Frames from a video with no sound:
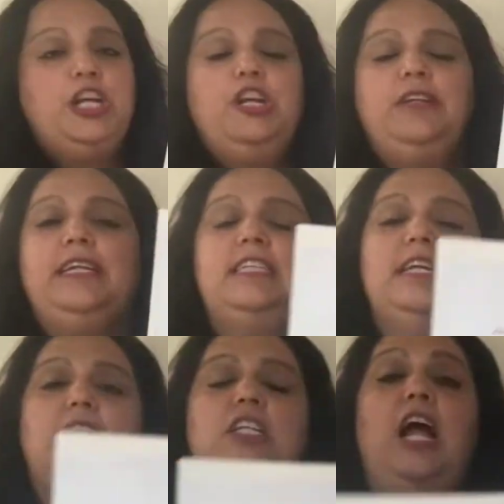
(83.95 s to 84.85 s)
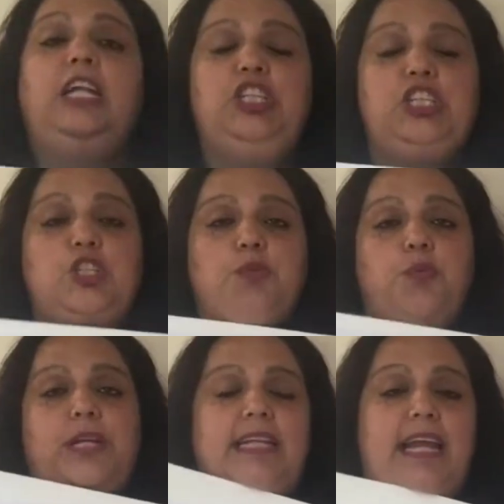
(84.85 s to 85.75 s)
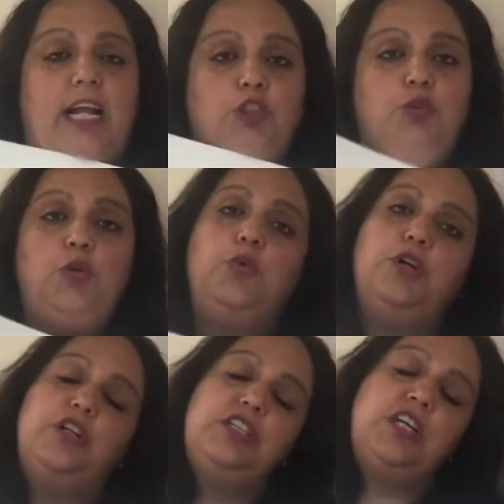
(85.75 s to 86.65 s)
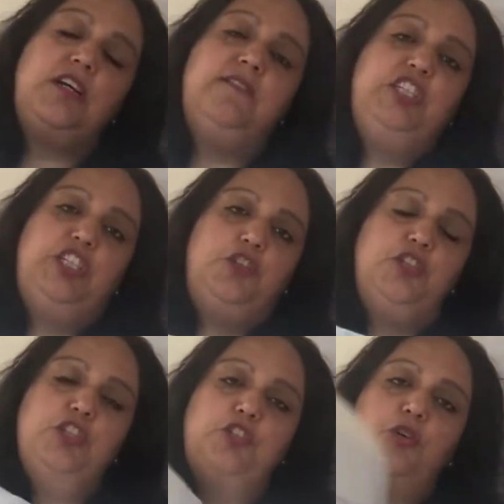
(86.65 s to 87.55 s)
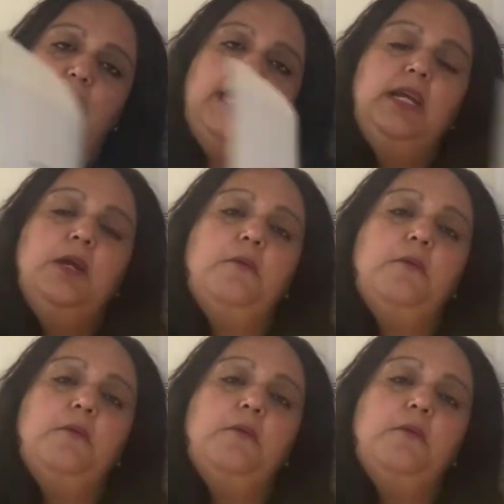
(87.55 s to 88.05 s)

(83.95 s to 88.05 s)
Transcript: You need to not just read the actual words of the children's story,